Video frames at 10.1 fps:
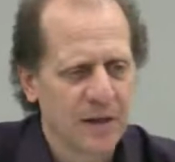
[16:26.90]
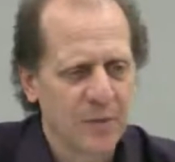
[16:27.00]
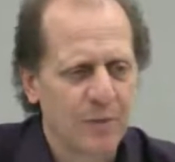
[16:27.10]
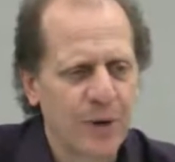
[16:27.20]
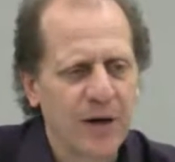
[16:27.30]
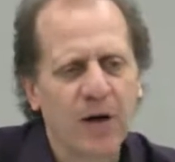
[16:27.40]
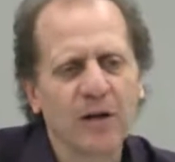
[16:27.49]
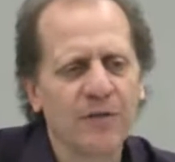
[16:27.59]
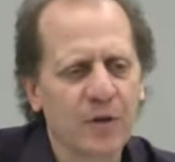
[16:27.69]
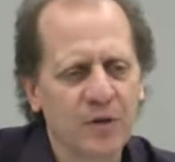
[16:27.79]
But
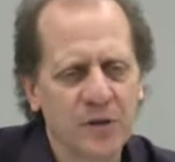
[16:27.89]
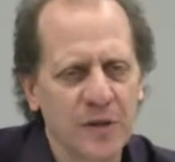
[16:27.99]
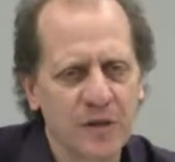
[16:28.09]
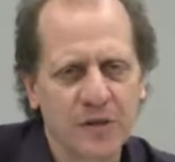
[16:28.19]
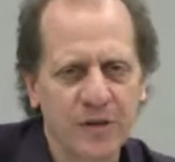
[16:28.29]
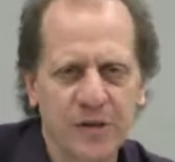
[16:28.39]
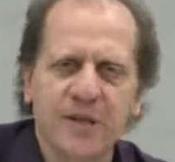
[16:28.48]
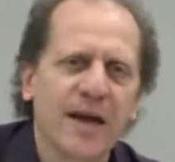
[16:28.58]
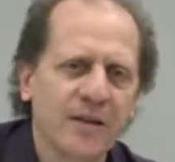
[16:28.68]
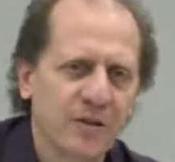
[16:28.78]
all of those things are in
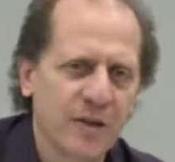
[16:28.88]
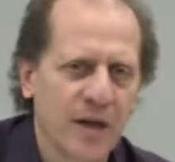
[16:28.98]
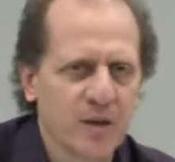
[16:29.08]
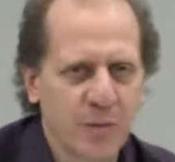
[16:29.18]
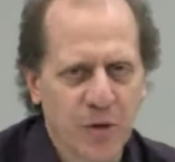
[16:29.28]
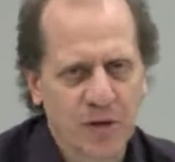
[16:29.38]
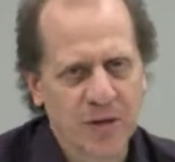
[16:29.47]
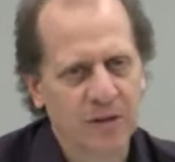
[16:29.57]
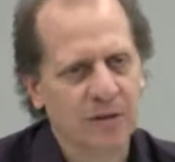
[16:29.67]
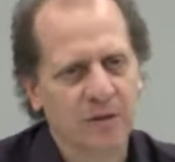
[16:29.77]
standard
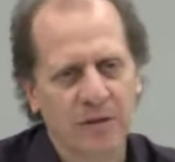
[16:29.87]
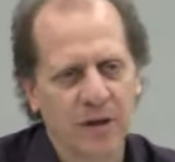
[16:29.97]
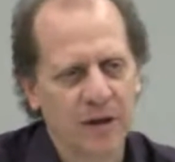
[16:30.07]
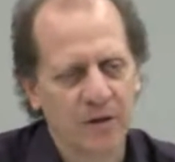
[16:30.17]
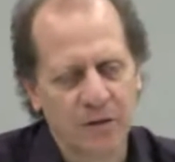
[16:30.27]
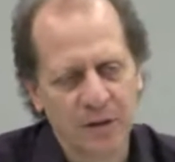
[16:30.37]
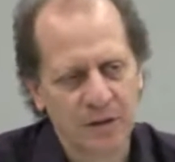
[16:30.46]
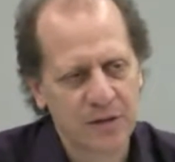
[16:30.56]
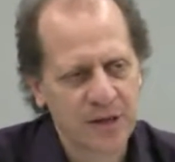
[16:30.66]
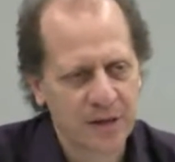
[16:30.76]
textbooks, and I don't
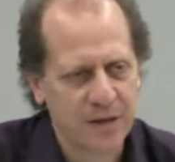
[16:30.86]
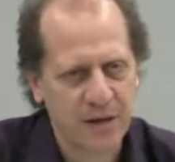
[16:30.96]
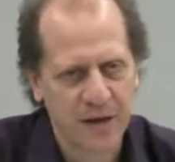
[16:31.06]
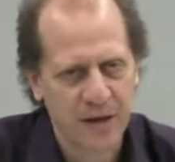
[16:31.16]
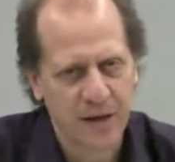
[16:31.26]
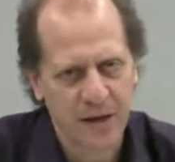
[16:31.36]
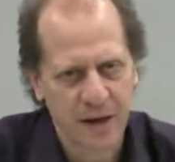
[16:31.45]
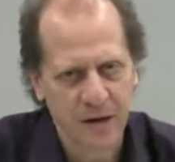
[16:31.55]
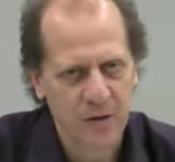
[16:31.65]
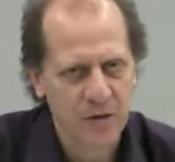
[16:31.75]
think there's anything
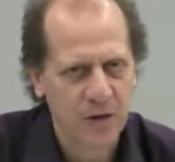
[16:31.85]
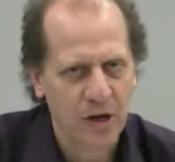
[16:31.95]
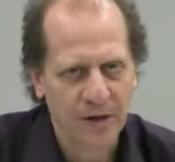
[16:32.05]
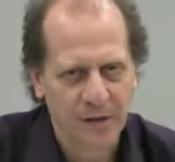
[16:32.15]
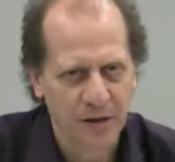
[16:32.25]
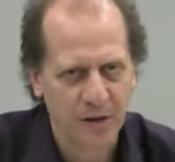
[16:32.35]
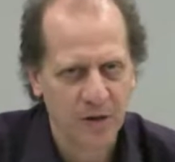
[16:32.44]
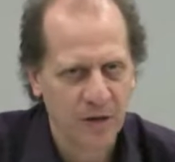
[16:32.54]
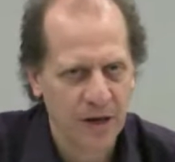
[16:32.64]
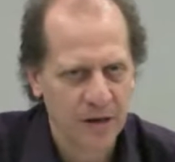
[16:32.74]
outside that
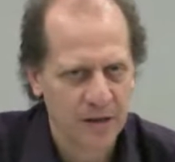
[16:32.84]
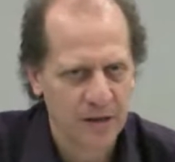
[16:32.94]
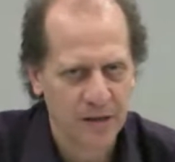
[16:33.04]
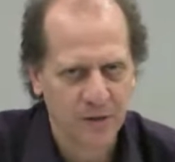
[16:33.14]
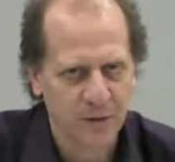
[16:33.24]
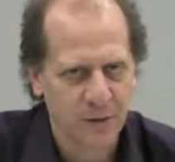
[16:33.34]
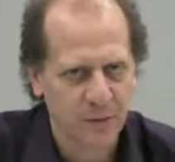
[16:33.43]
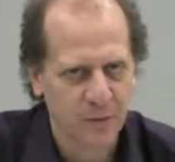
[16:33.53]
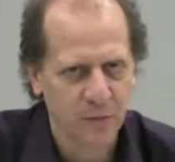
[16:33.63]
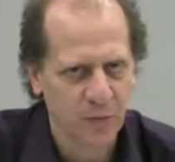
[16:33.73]
you can't see
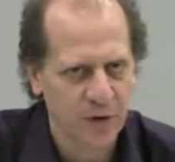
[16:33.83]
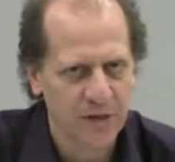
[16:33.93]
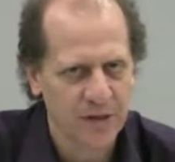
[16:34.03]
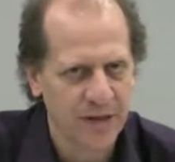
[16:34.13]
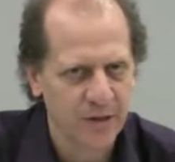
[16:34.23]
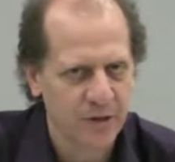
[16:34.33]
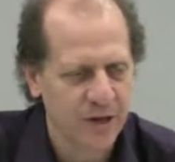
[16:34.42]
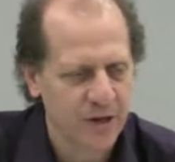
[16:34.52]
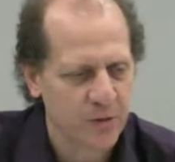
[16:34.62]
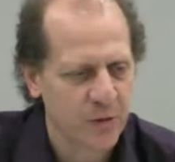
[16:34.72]
from reading standard
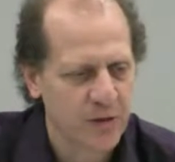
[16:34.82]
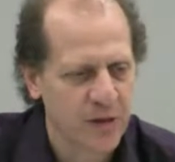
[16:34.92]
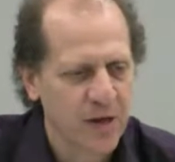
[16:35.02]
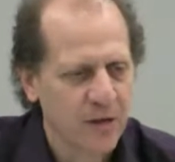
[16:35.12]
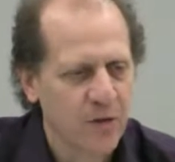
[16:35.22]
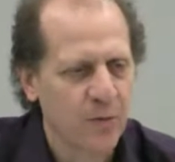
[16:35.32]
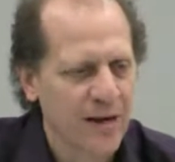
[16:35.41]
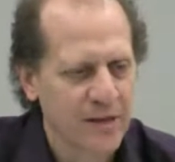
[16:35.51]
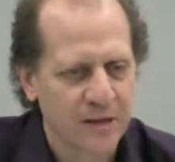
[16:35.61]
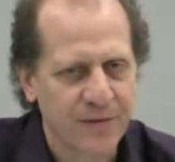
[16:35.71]
textbooks. The
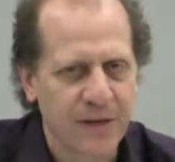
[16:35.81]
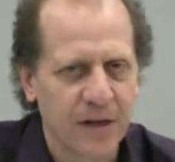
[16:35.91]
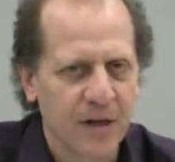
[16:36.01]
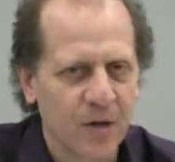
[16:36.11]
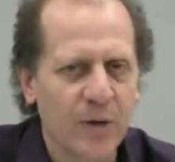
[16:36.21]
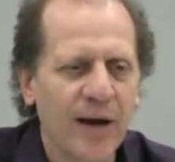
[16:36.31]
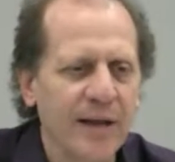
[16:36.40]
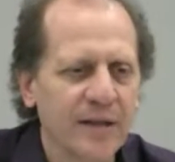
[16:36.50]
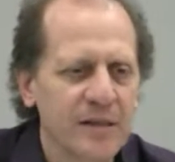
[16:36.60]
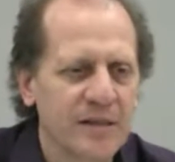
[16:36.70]
rest of it, what I
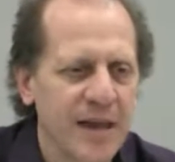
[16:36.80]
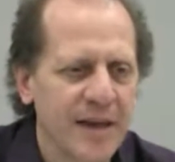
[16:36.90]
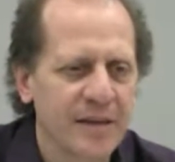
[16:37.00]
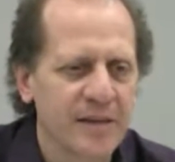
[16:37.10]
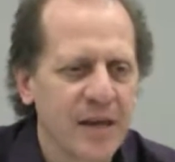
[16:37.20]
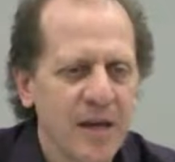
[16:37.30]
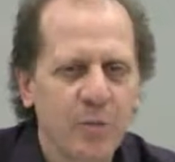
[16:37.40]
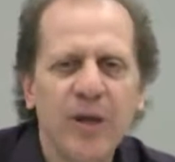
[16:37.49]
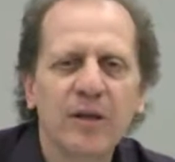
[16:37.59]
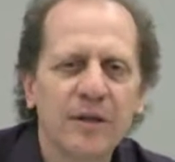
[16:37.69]
like to say is,
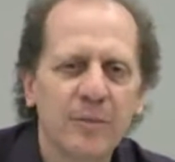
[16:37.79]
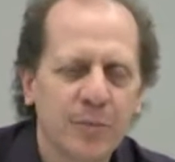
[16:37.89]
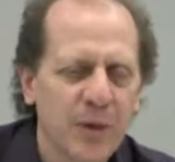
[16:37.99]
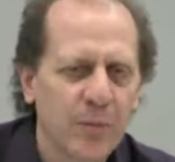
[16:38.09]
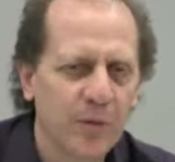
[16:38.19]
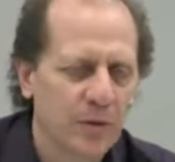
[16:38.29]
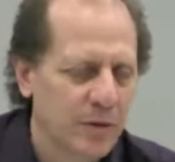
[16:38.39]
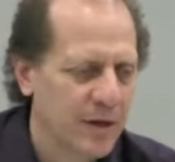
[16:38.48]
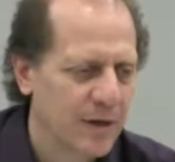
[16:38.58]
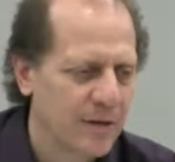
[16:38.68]

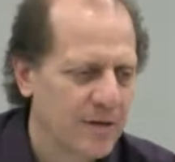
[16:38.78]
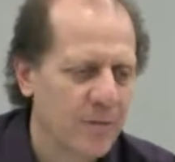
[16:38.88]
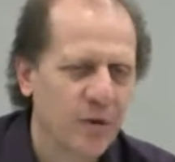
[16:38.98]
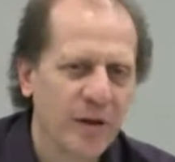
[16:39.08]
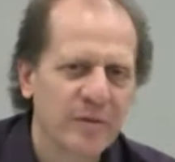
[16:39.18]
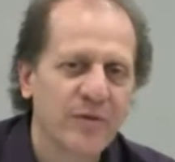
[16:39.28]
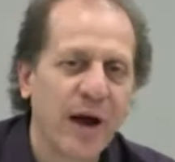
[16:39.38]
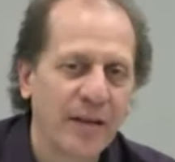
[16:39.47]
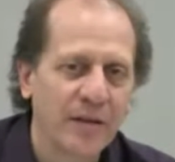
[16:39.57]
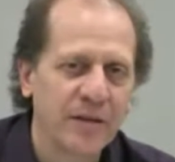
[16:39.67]
people sometimes
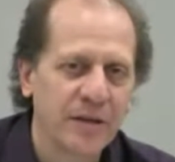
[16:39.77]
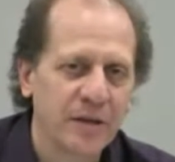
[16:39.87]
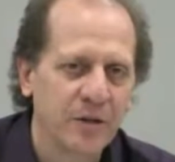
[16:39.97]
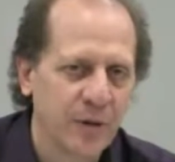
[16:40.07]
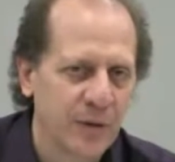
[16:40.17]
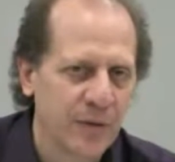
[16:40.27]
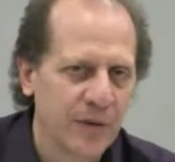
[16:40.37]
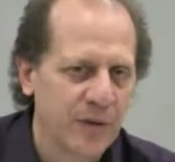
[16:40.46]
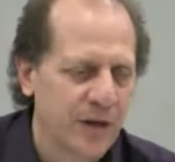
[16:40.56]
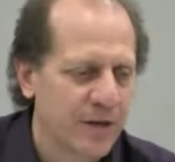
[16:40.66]
violently agree with
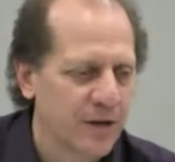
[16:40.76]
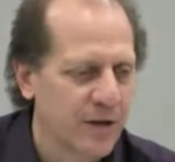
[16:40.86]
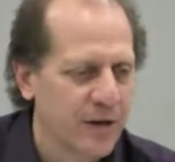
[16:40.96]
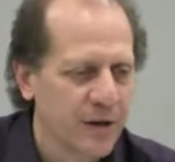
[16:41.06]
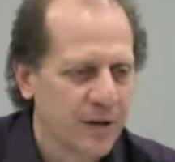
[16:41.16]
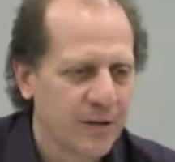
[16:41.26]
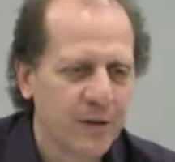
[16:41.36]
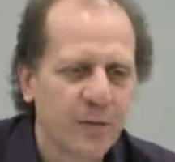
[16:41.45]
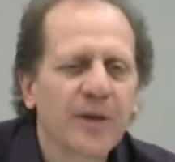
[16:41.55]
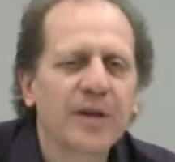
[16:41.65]
each other.
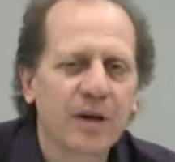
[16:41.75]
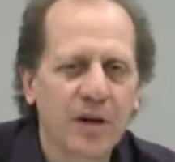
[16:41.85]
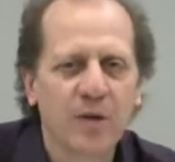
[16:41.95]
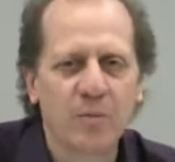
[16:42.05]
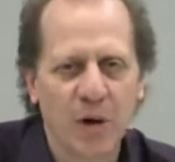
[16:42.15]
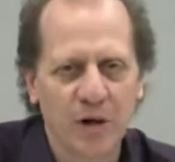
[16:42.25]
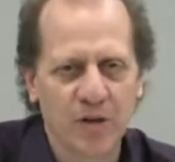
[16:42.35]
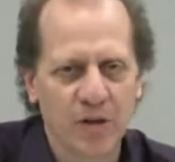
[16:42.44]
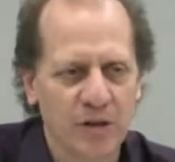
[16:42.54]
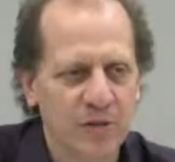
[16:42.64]
They're really on the
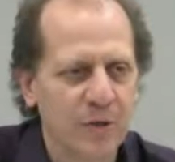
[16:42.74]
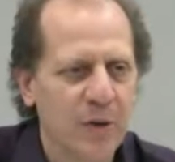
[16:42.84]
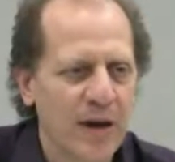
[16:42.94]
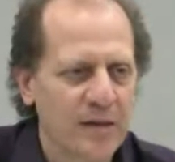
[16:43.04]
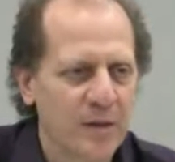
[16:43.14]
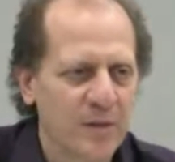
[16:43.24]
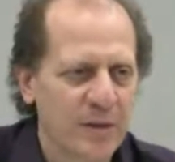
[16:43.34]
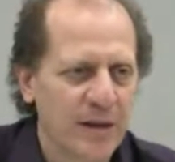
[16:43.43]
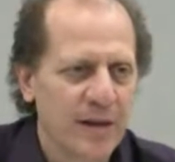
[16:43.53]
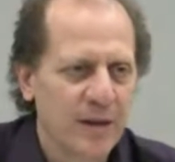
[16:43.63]
margins. If you ask
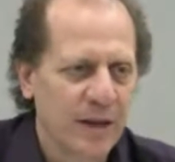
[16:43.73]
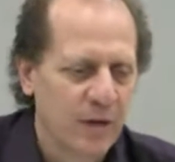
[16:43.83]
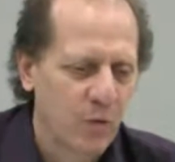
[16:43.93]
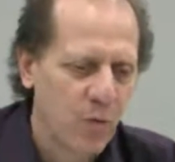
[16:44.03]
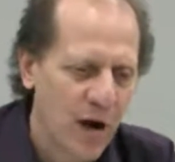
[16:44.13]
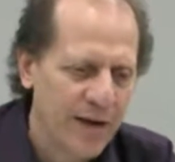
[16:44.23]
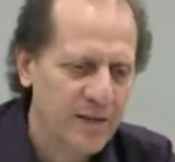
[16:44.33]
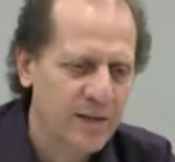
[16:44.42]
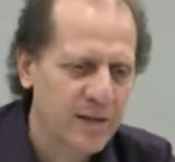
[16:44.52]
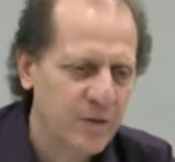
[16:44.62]
them, like, why
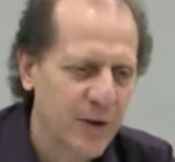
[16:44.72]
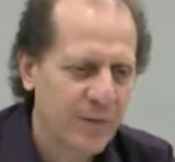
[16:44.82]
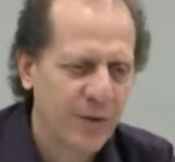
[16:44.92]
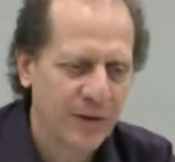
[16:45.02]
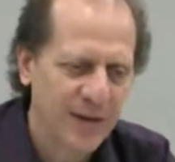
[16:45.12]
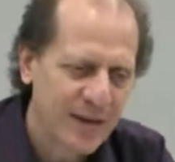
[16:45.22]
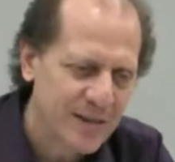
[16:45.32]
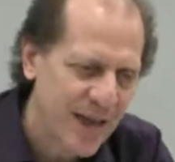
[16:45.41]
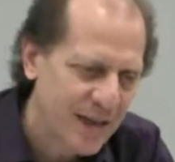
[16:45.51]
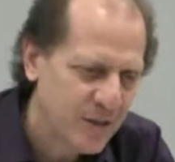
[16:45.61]
is this right? Well,
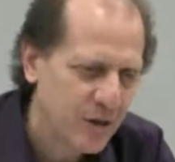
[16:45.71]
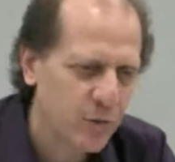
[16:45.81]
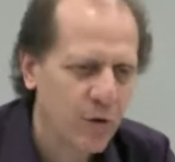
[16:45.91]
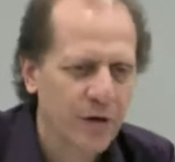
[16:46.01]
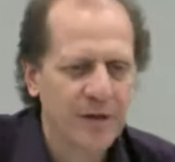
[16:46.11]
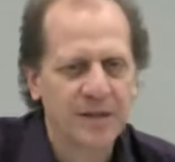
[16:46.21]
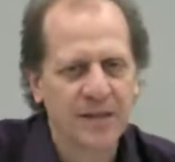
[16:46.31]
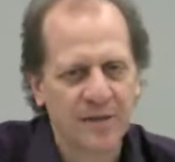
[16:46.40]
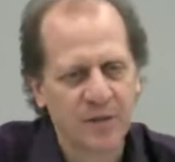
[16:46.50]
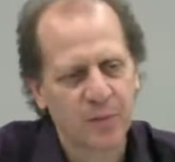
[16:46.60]
yes, that's going to work in
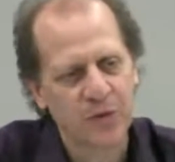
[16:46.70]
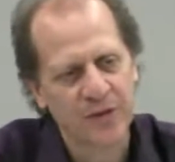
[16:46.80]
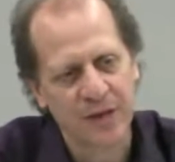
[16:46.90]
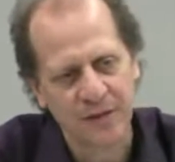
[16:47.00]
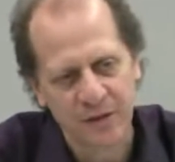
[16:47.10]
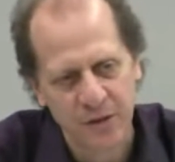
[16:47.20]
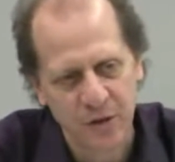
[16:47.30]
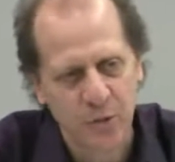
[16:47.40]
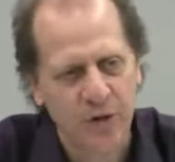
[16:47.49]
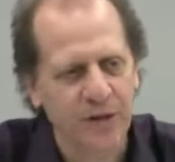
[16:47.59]
70%. This is
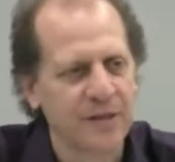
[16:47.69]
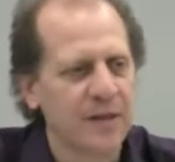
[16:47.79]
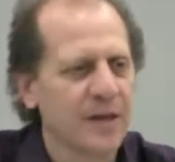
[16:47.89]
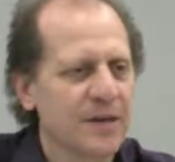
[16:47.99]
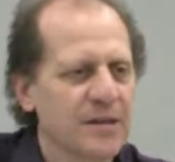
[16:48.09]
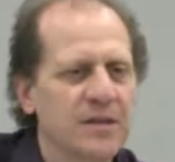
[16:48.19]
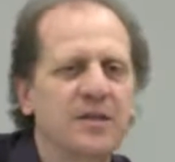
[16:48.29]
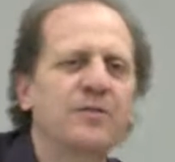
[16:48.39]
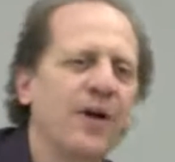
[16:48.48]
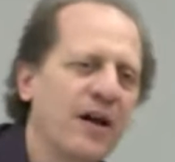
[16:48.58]
going to work in
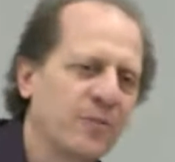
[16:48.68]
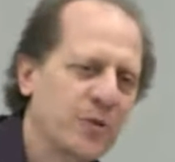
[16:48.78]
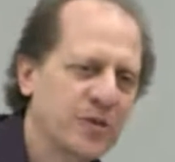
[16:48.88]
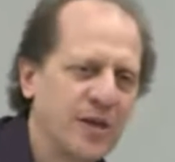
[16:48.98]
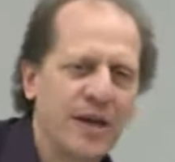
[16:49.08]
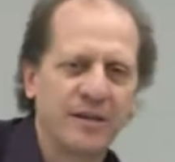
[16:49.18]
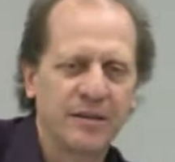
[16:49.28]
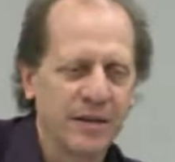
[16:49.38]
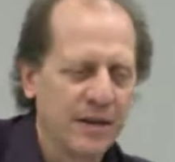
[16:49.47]
65%.